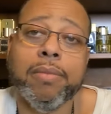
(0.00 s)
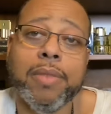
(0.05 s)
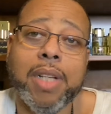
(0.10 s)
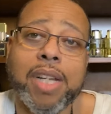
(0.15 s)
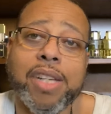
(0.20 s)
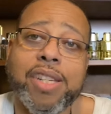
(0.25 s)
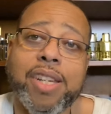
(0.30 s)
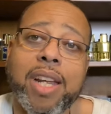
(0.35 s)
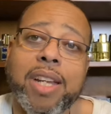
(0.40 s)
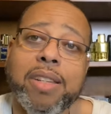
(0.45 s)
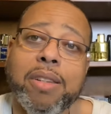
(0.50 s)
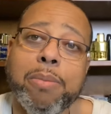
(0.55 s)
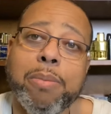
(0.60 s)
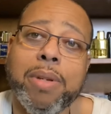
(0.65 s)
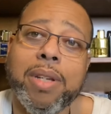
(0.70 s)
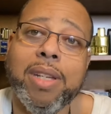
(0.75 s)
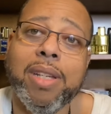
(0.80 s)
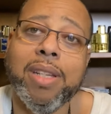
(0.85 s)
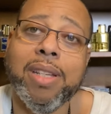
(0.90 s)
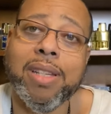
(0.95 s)
that's yet to
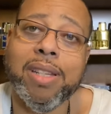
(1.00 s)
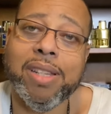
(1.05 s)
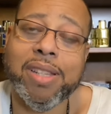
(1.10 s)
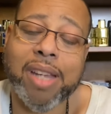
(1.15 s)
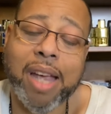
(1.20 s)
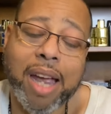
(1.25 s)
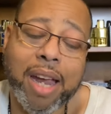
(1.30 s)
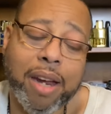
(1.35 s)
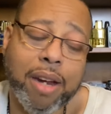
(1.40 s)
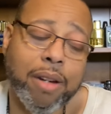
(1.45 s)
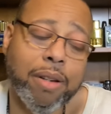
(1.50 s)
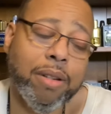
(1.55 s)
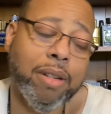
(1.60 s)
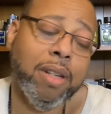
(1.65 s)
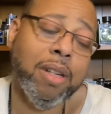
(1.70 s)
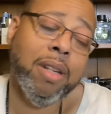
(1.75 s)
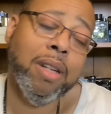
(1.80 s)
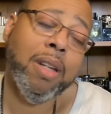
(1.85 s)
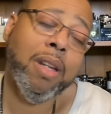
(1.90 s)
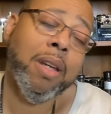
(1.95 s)
be desired,
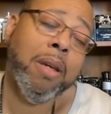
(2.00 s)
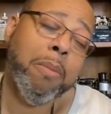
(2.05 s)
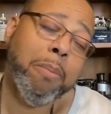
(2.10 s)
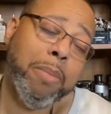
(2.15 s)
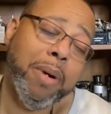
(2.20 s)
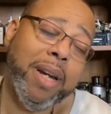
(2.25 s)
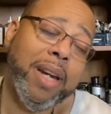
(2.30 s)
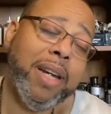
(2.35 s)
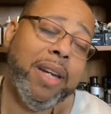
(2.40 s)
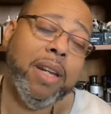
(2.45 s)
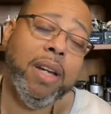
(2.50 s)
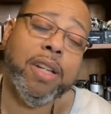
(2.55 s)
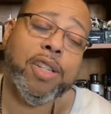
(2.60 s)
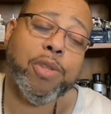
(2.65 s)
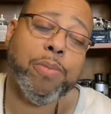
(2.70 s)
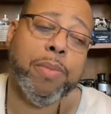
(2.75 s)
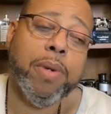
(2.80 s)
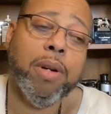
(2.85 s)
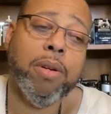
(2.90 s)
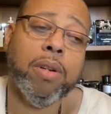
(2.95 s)
but it does
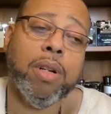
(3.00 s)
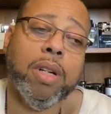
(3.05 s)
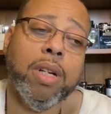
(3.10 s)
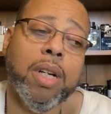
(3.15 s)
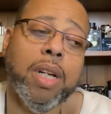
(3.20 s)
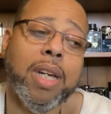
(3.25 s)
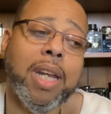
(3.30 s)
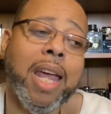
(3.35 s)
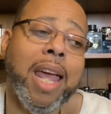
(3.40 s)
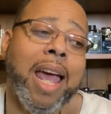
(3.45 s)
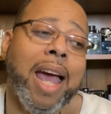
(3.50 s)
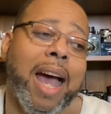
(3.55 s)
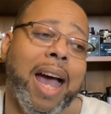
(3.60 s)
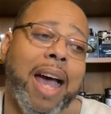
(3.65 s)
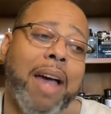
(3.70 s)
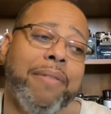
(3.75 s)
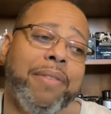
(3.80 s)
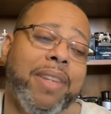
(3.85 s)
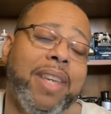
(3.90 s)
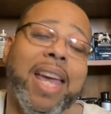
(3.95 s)
smell good.
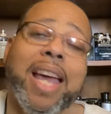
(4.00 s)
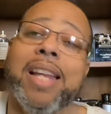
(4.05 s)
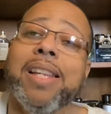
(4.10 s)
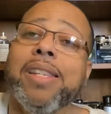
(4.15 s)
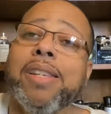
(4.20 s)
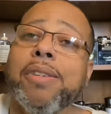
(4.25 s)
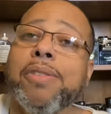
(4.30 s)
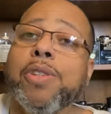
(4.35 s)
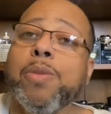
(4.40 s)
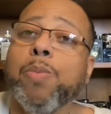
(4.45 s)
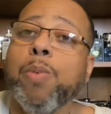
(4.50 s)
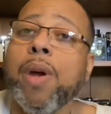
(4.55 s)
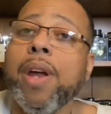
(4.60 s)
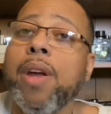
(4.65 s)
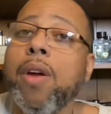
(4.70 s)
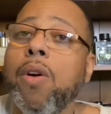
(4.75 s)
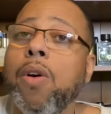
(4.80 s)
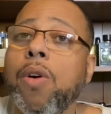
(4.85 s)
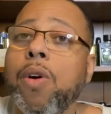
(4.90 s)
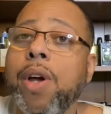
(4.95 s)
I've yet to
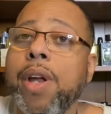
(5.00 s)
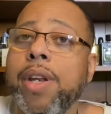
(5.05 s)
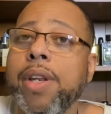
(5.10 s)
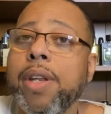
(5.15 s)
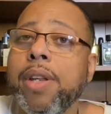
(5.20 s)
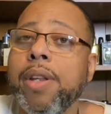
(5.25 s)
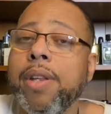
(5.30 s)
spray on